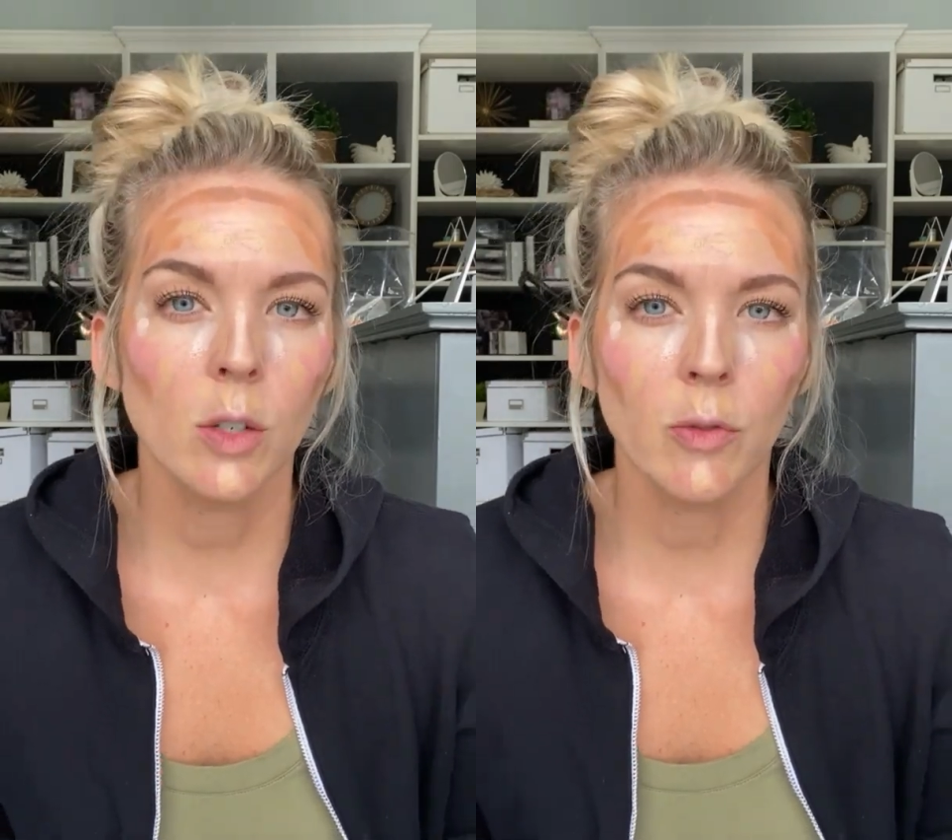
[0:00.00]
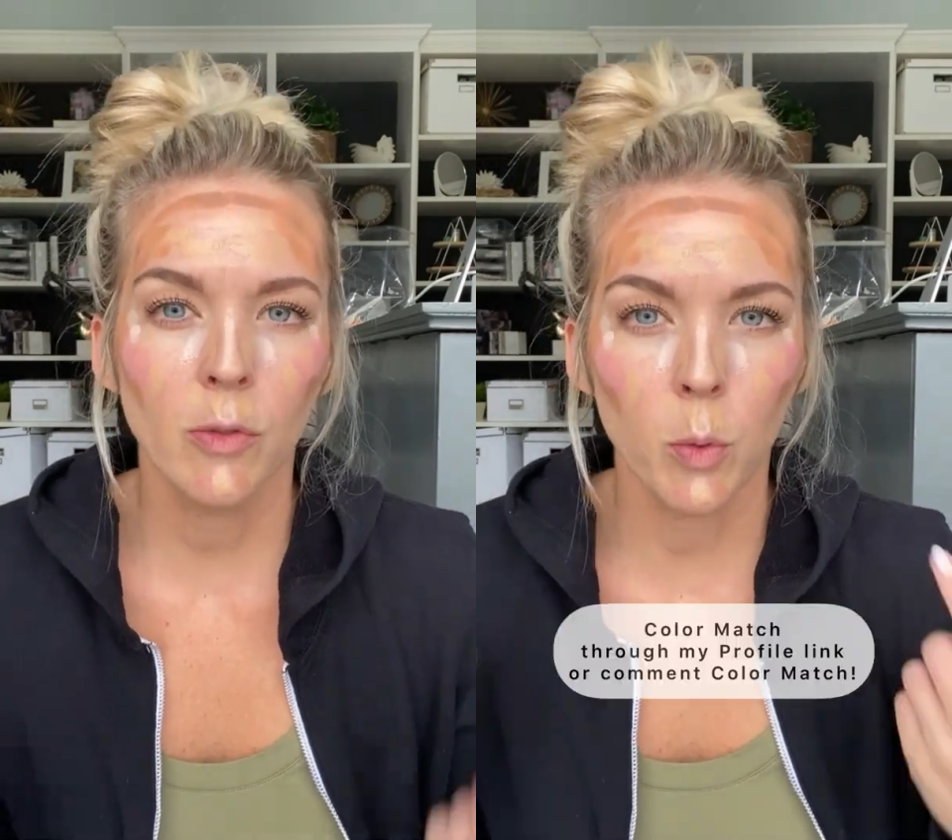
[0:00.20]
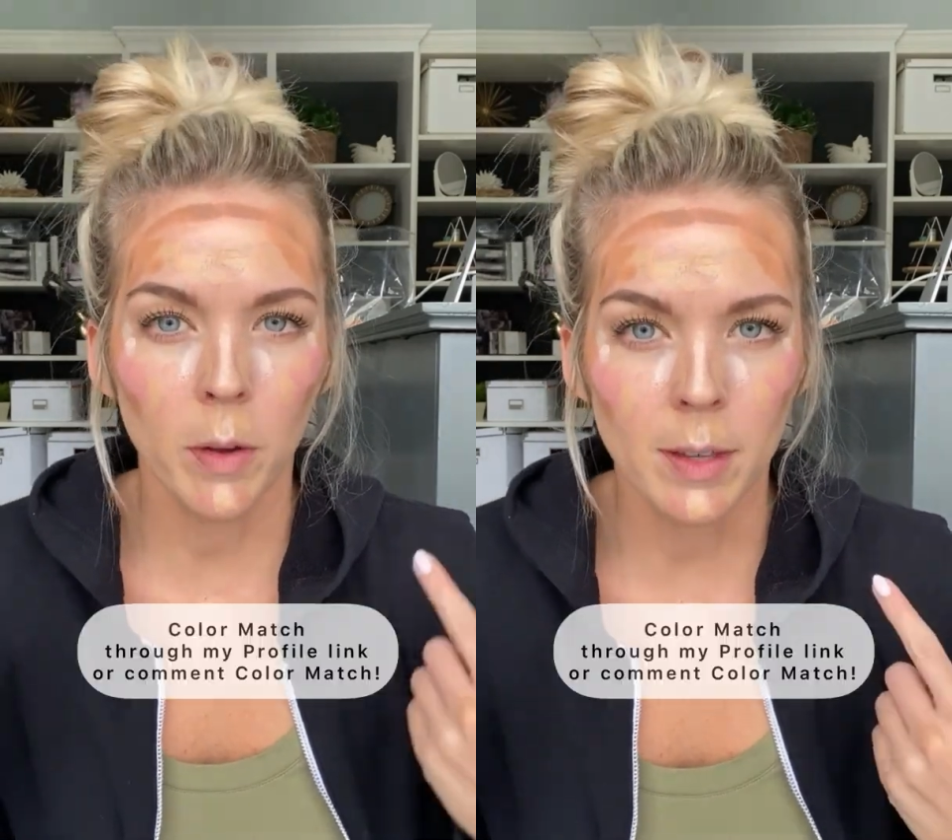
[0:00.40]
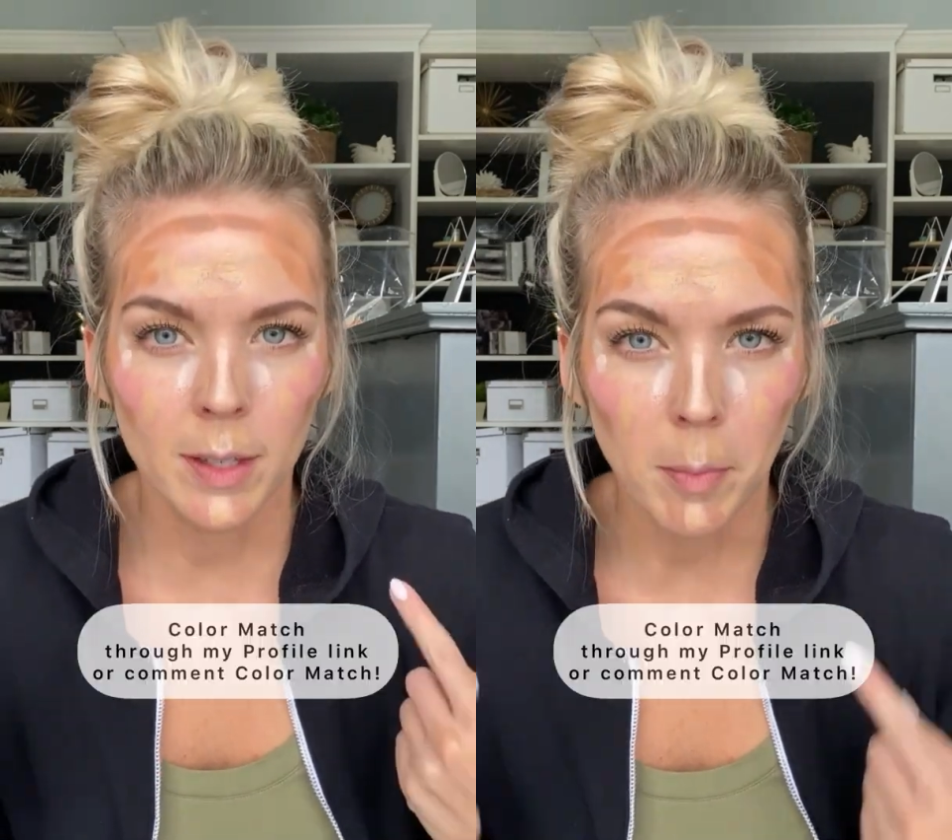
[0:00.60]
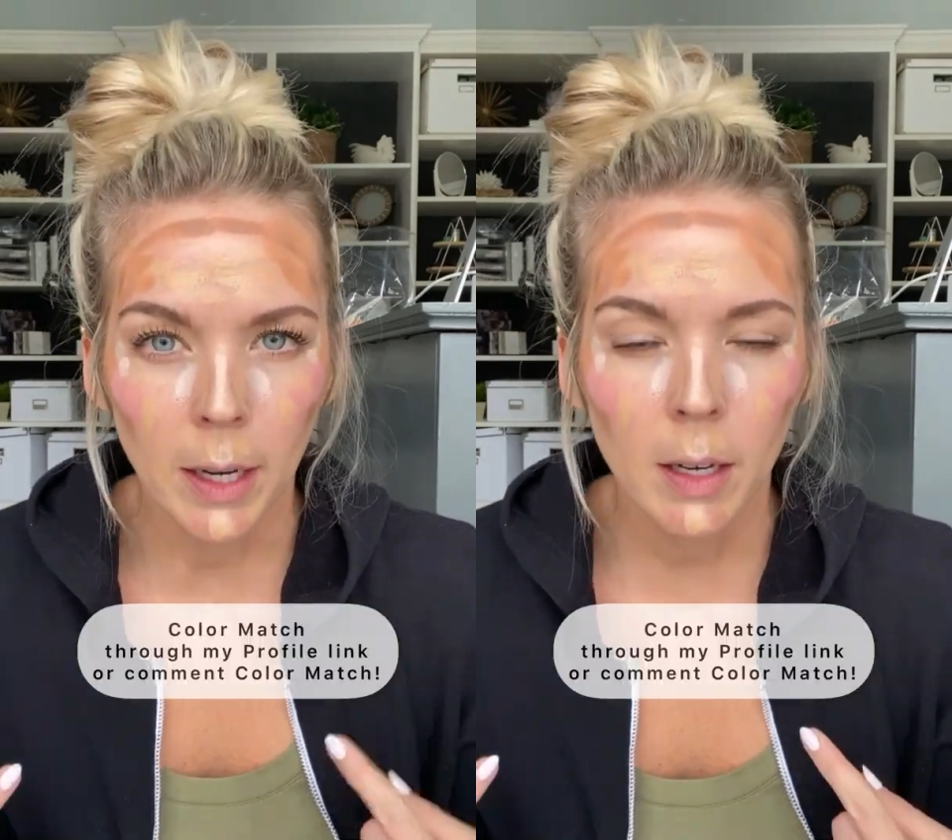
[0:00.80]
for this
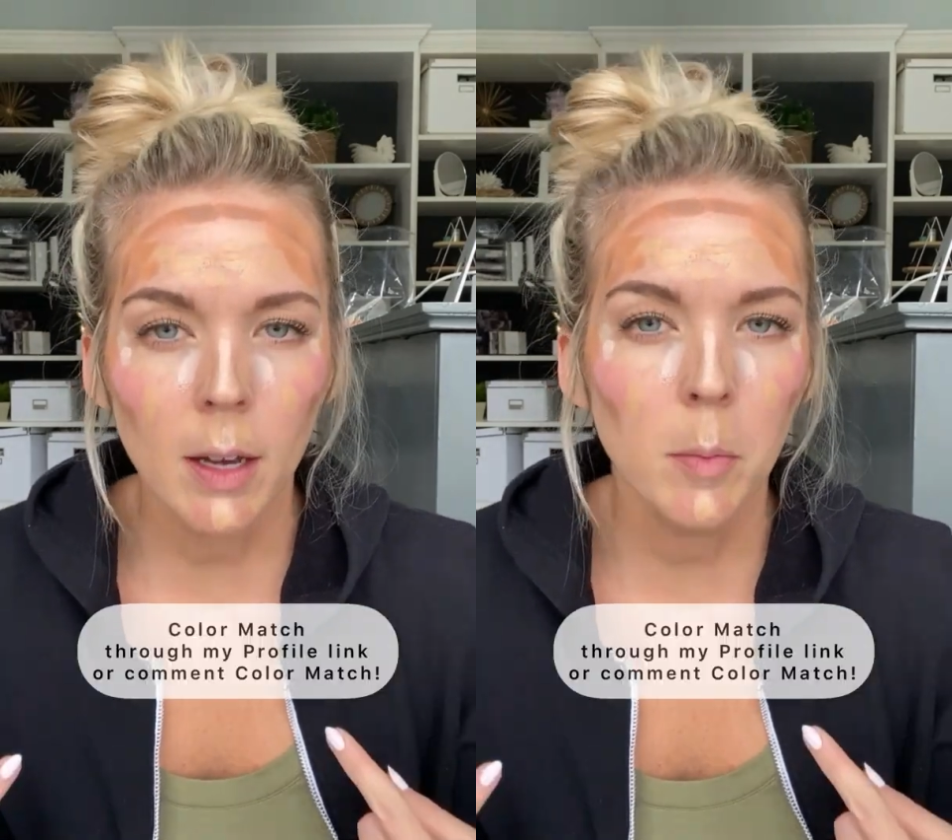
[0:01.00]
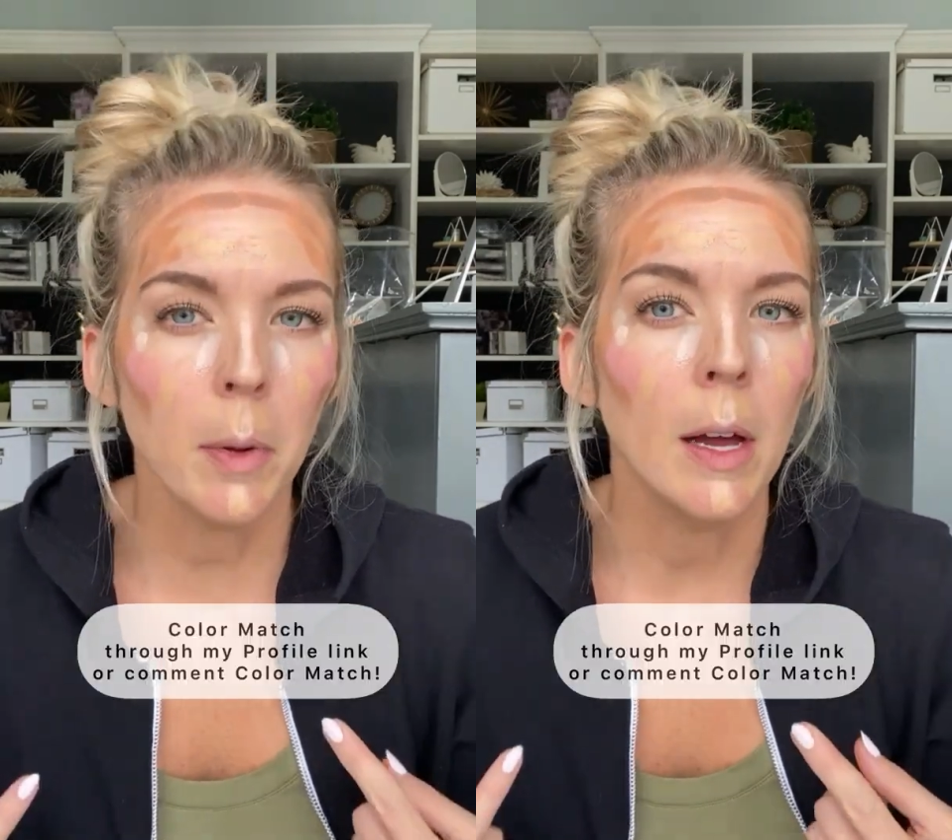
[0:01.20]
makeup,